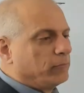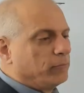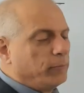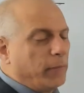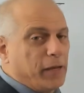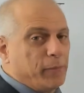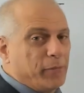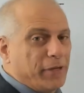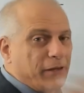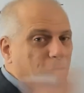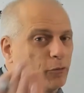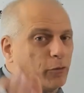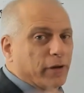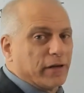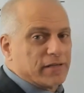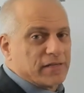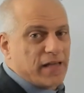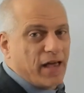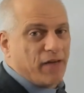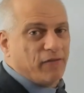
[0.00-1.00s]
maybe, what,
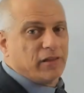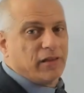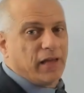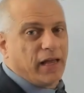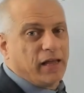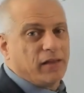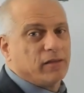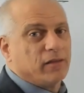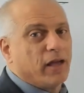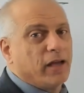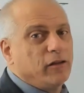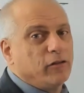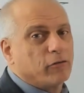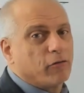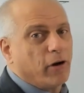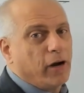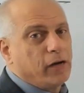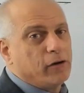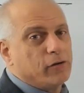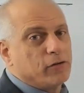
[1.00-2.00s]
7th, 8th, 9th
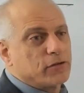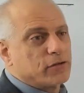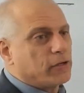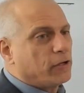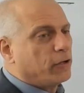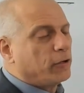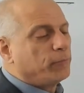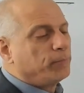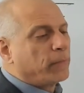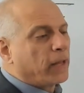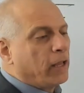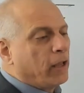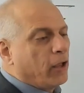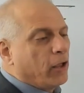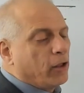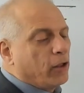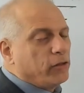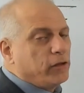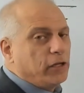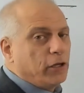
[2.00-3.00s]
grade or so,
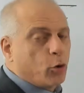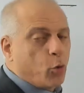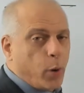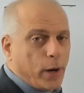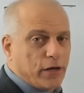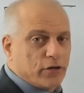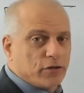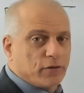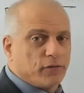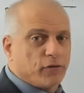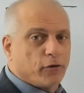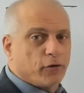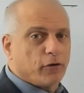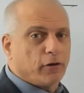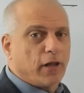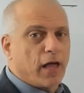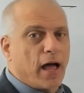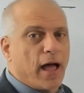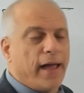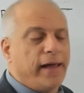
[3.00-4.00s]
the equation for a
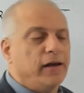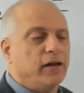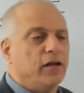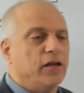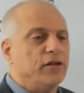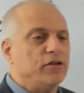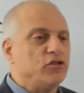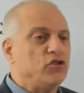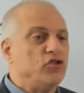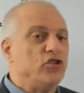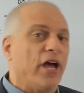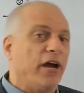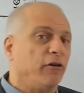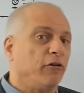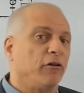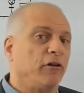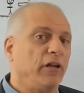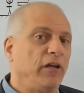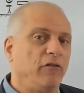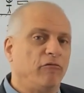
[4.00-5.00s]
line is
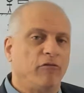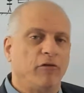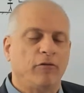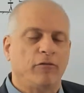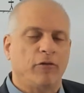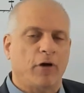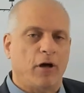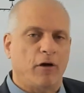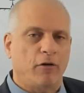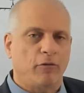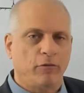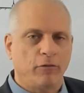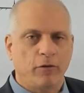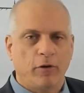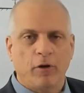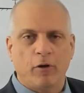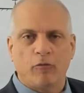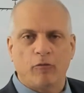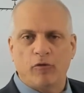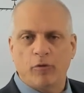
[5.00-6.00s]
generally
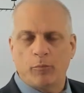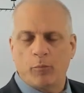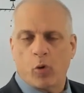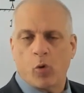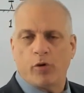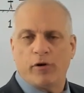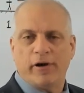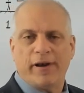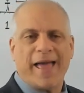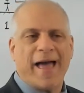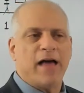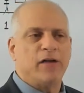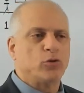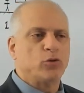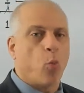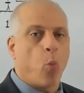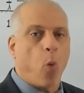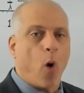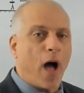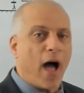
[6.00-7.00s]
reported as
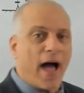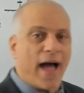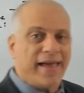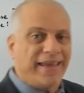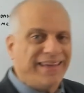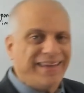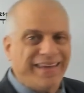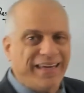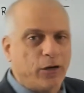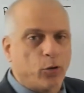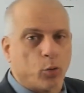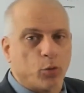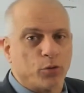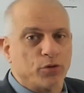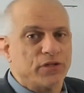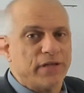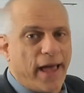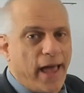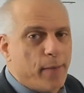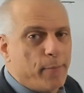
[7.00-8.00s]
y equals
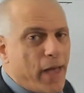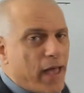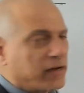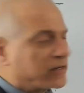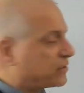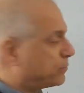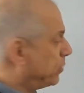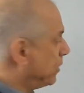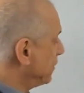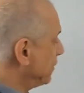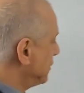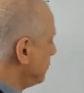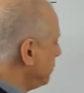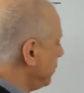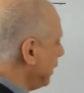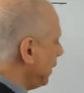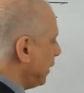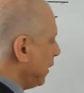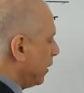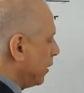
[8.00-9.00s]
mx plus
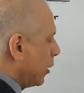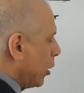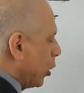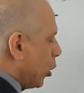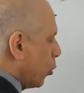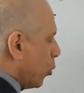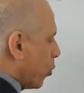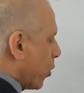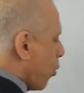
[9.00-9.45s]
b, where